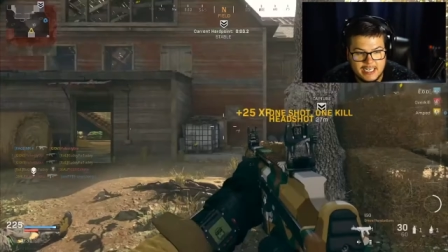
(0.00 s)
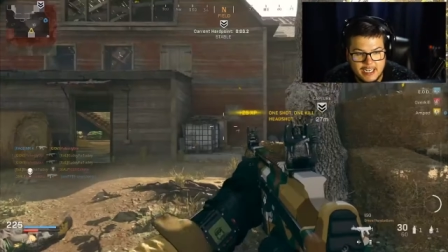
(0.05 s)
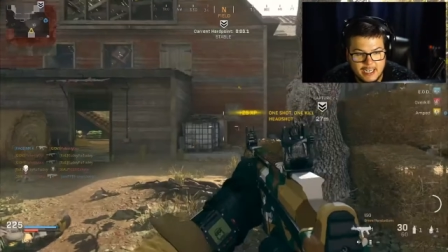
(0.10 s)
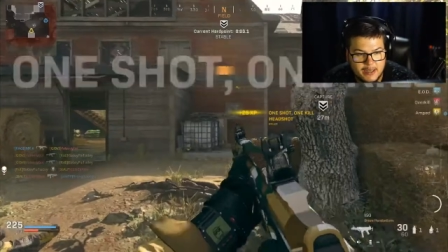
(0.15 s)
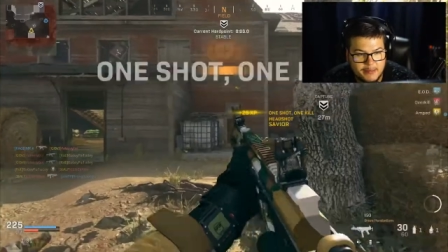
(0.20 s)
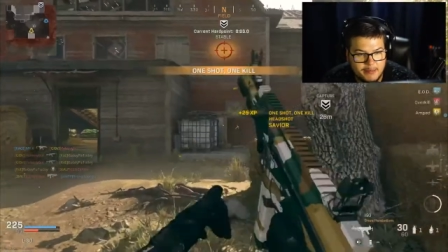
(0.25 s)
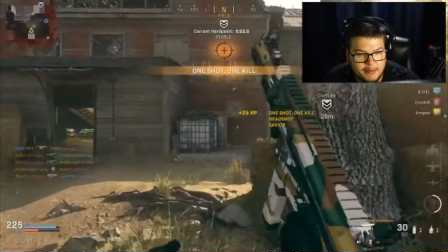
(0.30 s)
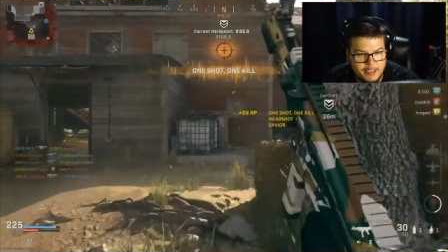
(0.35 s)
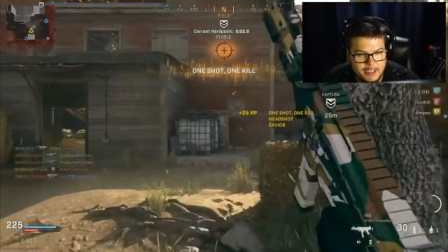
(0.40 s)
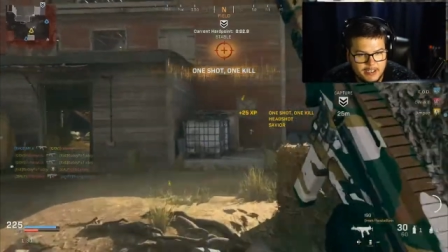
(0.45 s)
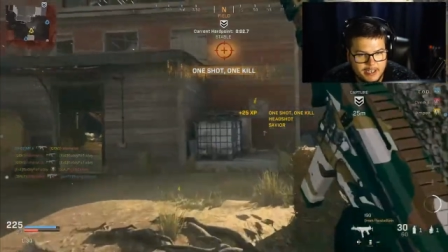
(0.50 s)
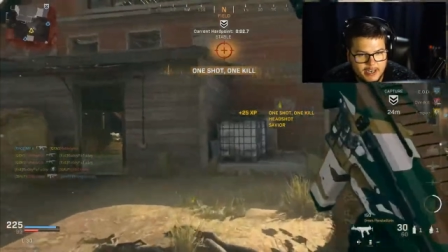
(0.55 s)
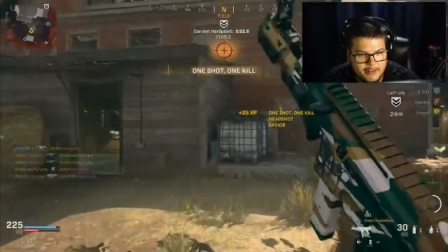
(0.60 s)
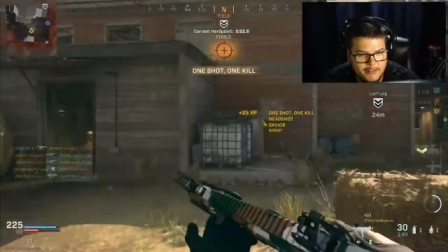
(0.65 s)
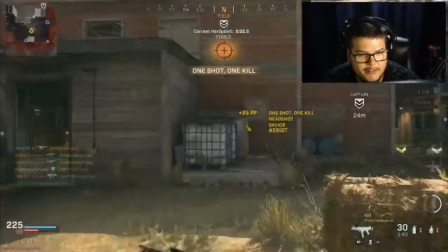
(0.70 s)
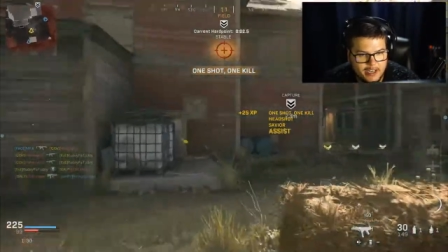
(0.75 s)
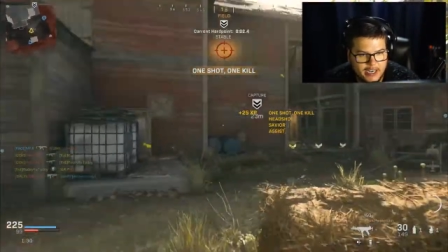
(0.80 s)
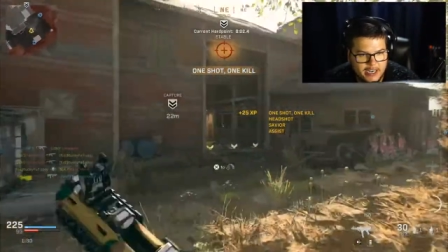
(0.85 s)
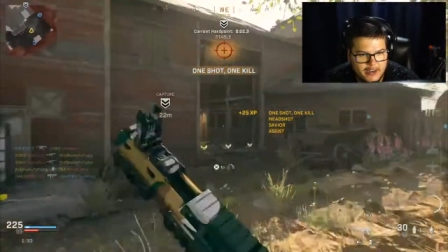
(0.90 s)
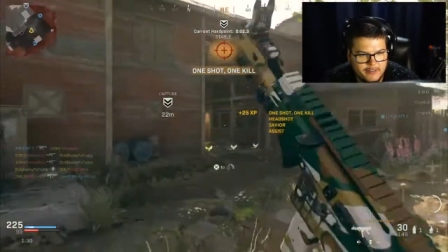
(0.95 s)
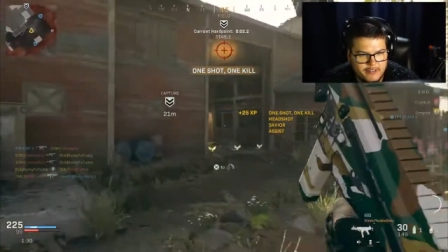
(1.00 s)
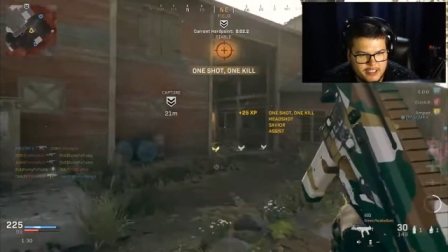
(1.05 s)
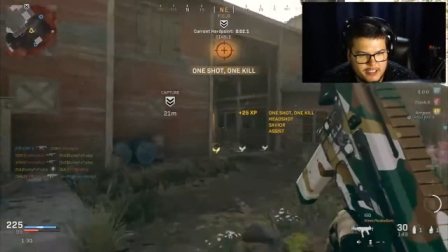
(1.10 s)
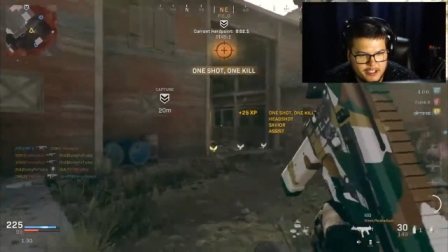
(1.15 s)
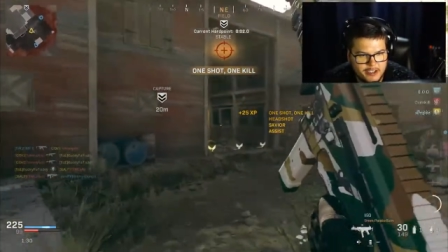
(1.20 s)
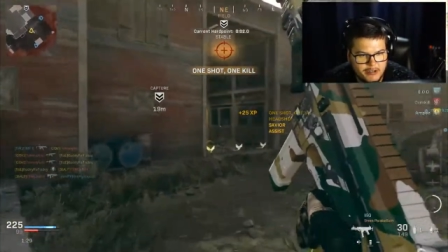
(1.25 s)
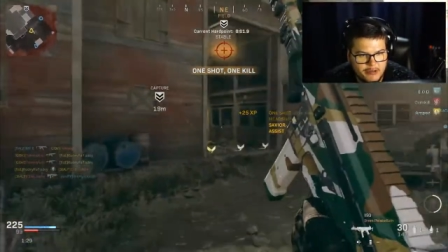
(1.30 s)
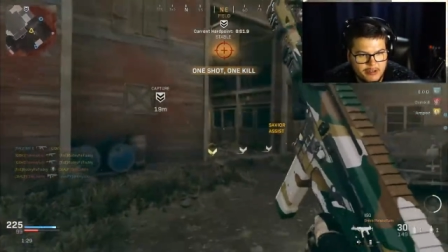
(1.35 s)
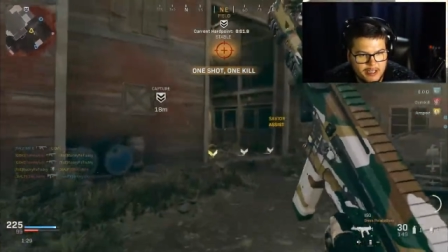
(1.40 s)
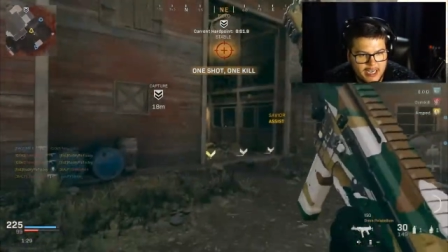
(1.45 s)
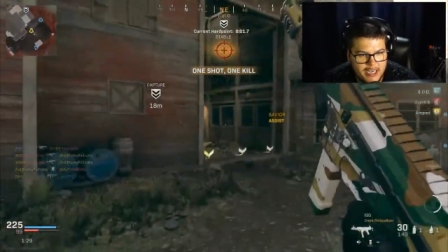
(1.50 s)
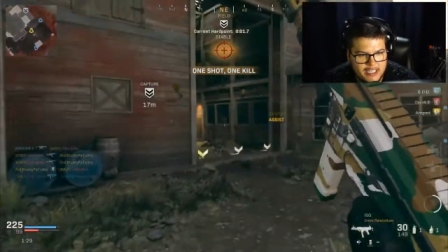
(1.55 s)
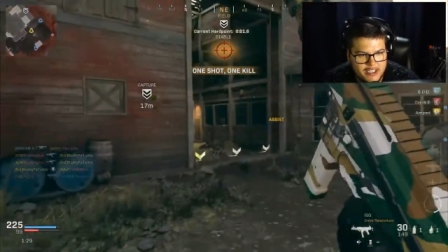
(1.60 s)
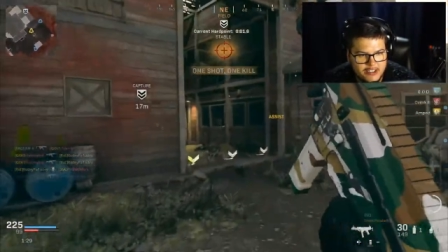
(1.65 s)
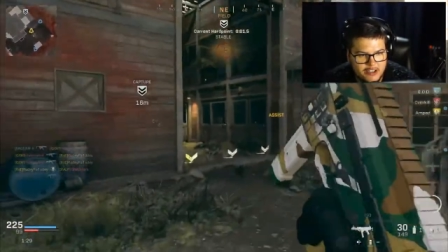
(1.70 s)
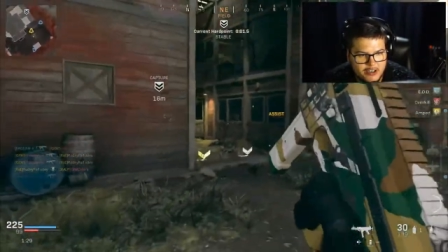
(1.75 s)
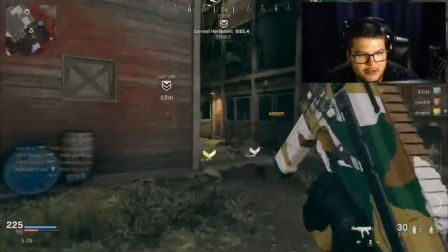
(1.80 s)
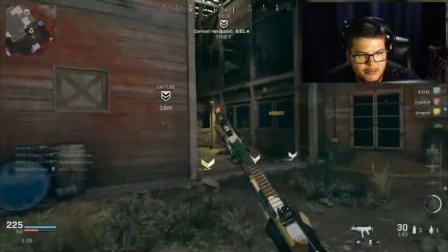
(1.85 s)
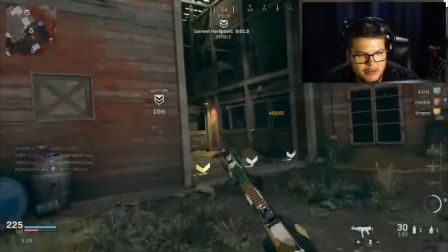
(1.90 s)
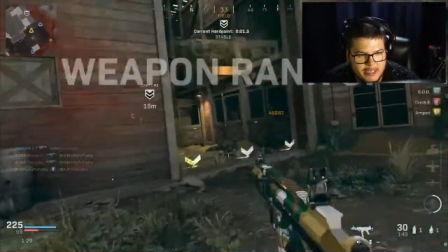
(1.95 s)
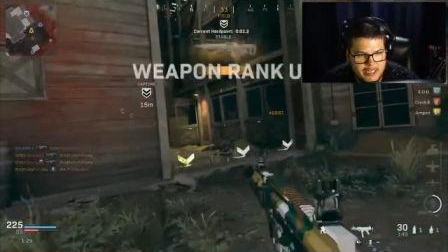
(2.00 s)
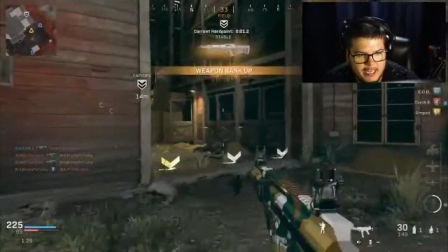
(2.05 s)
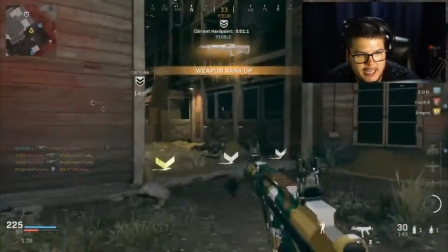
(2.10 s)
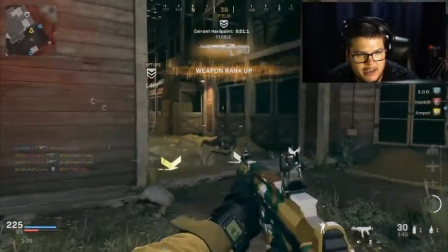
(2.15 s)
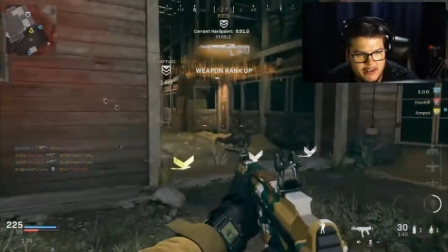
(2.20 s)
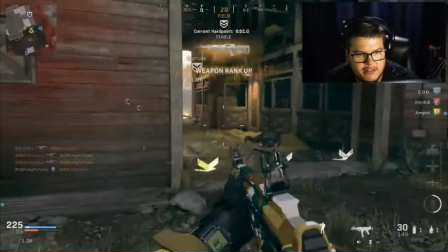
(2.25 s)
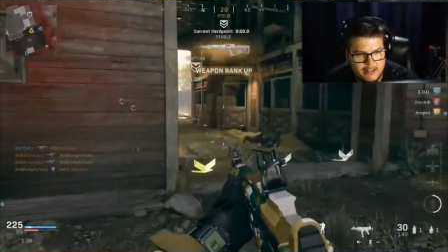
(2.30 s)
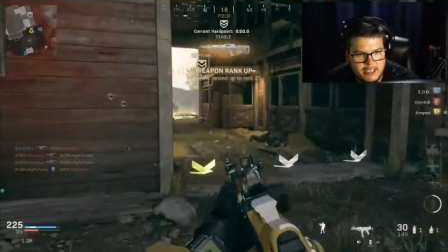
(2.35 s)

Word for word: up in here. I have, I have these two lights on me now.